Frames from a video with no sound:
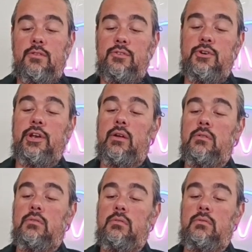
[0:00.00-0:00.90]
if you want to
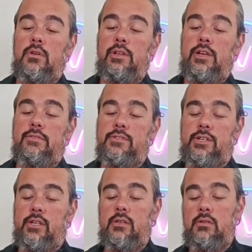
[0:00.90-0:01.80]
really have a
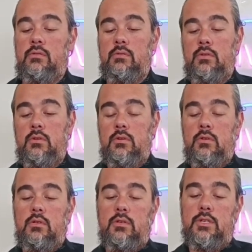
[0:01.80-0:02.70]
drink.
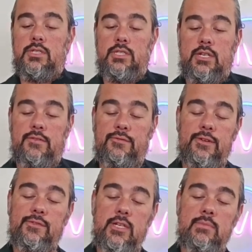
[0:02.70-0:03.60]
So this is now
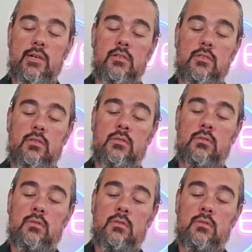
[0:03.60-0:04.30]
50 mLs.